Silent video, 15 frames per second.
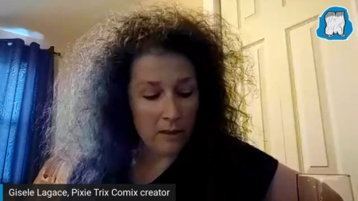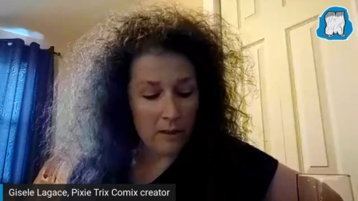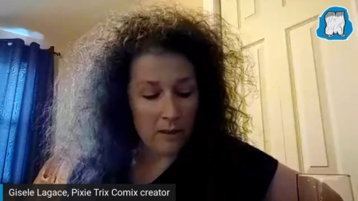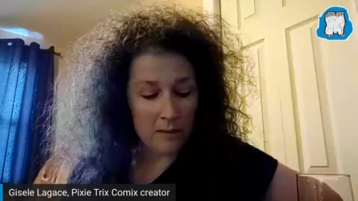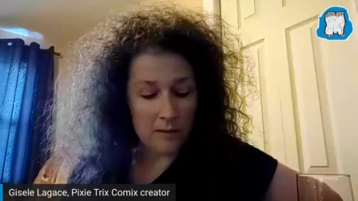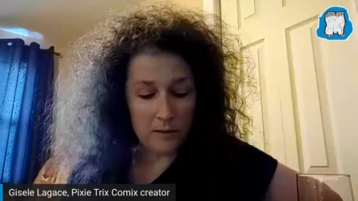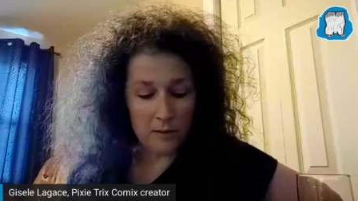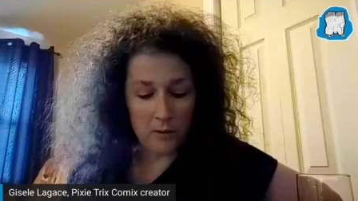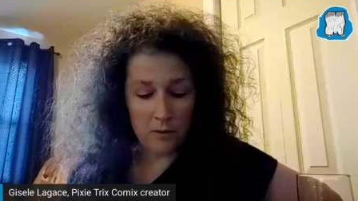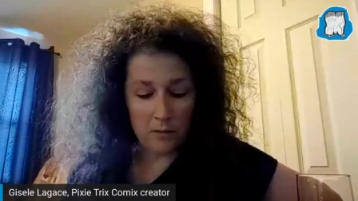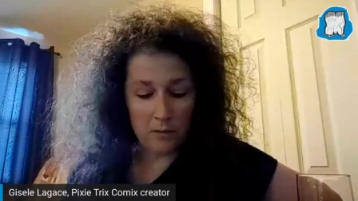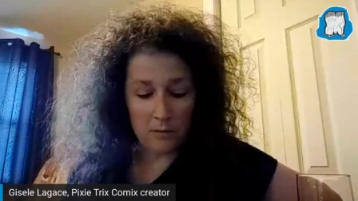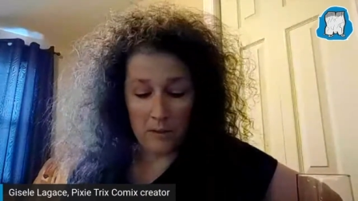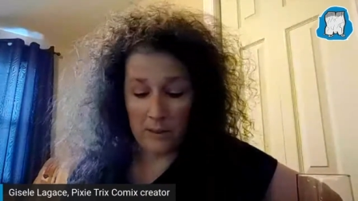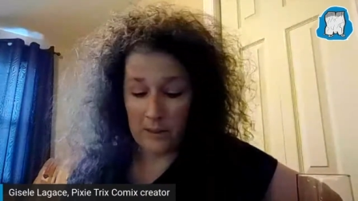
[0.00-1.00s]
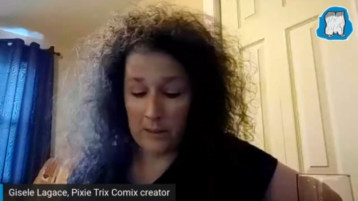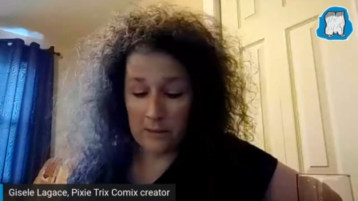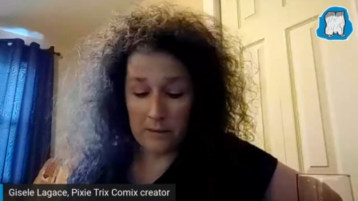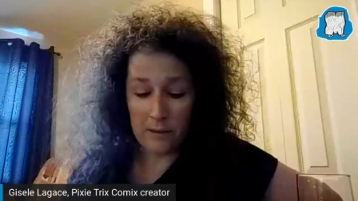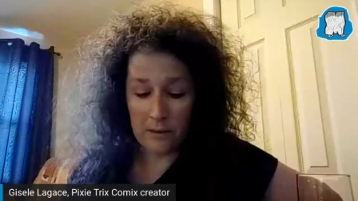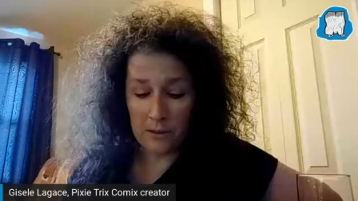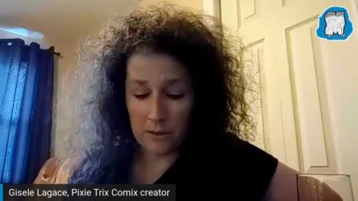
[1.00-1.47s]
uh, so. I
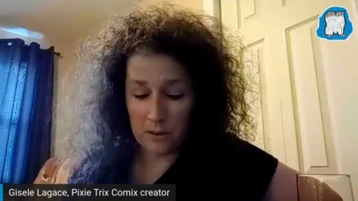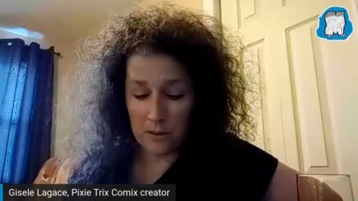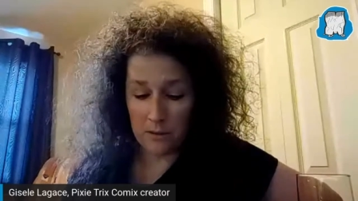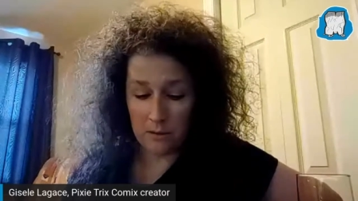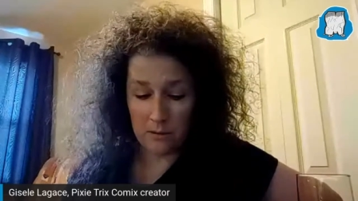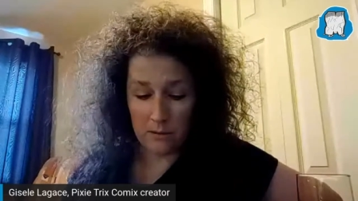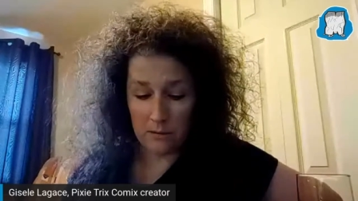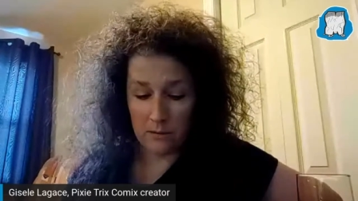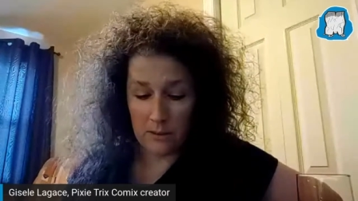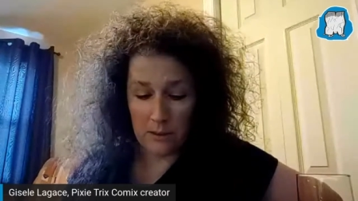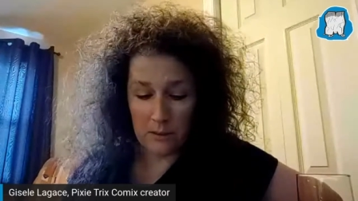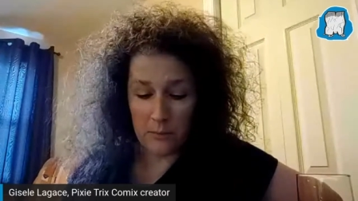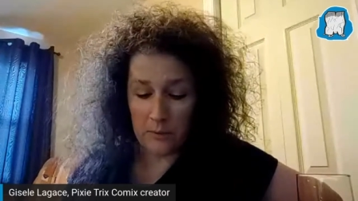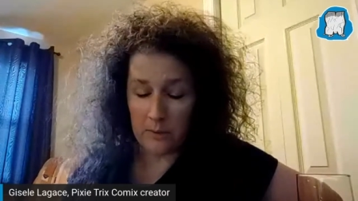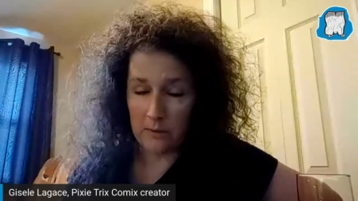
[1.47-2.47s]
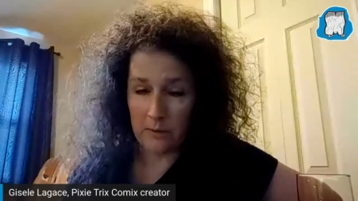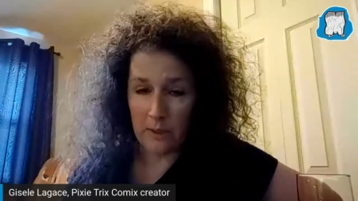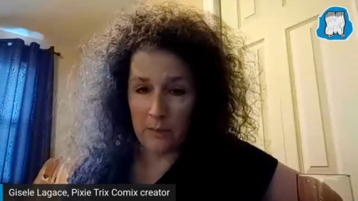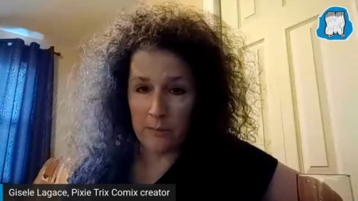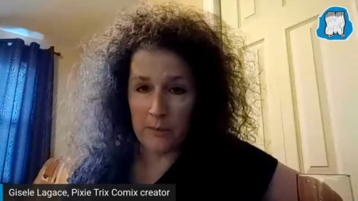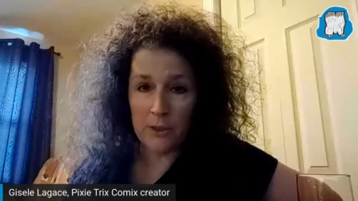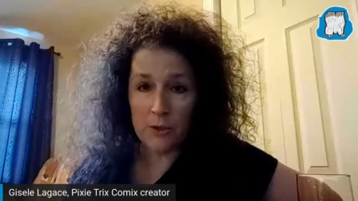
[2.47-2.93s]
guess I just did what
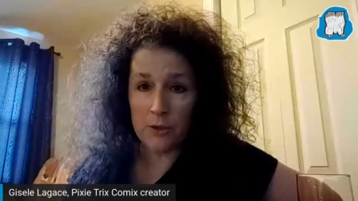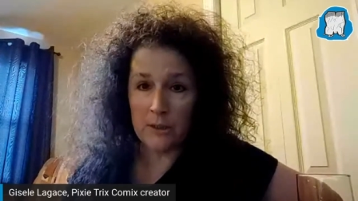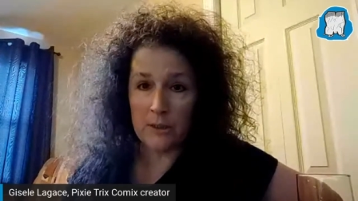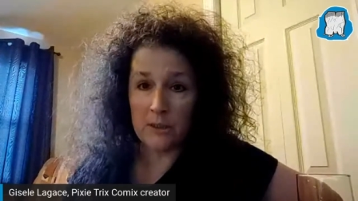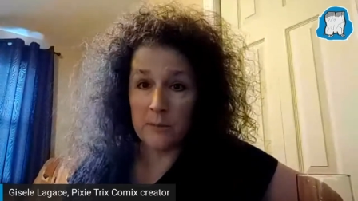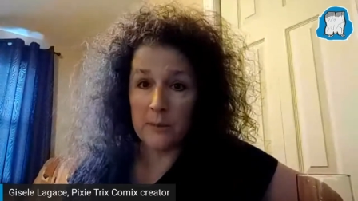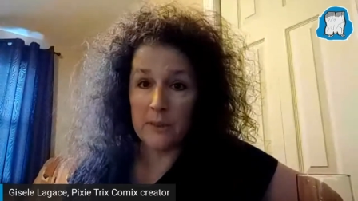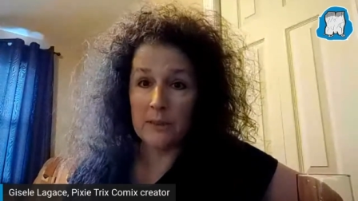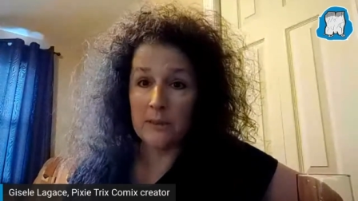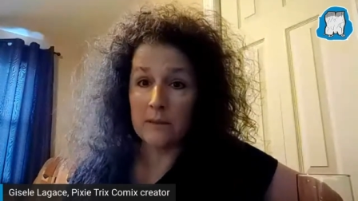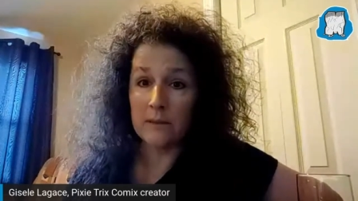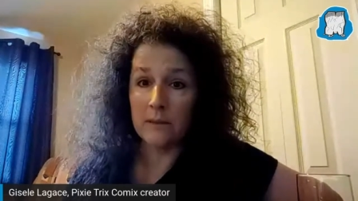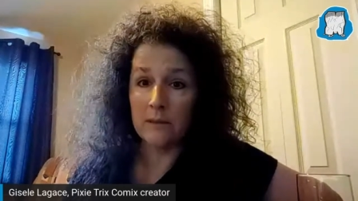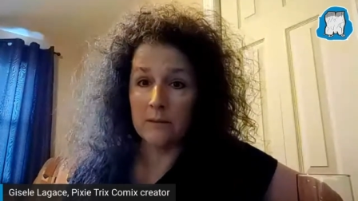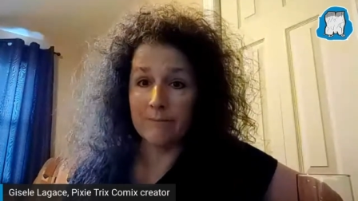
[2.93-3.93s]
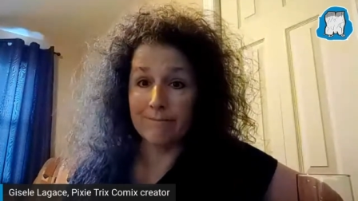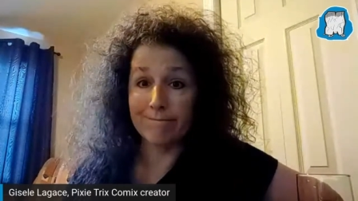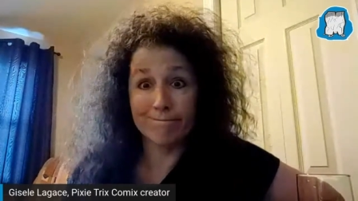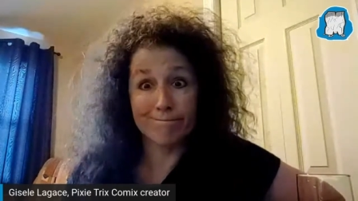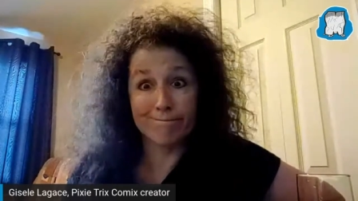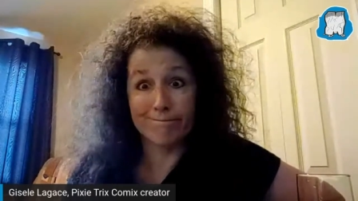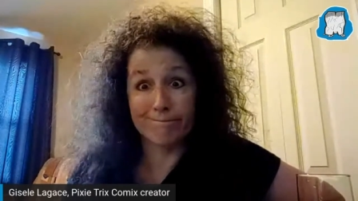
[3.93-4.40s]
came naturally to me. So
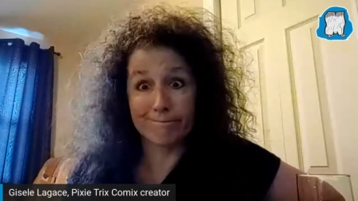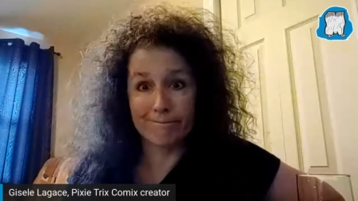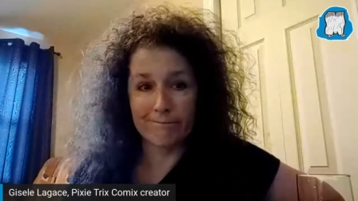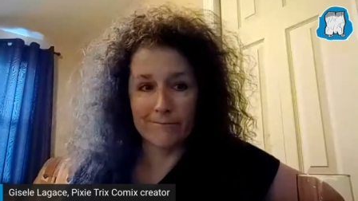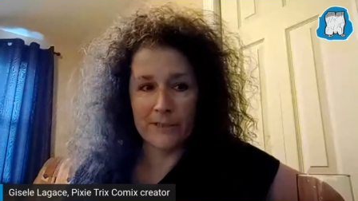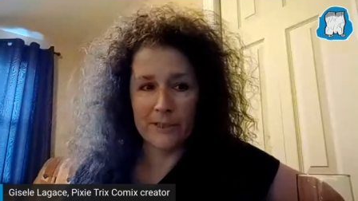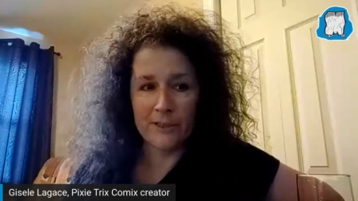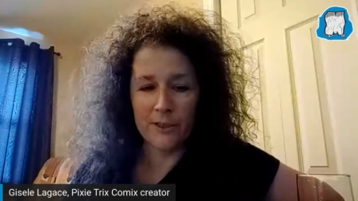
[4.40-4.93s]
there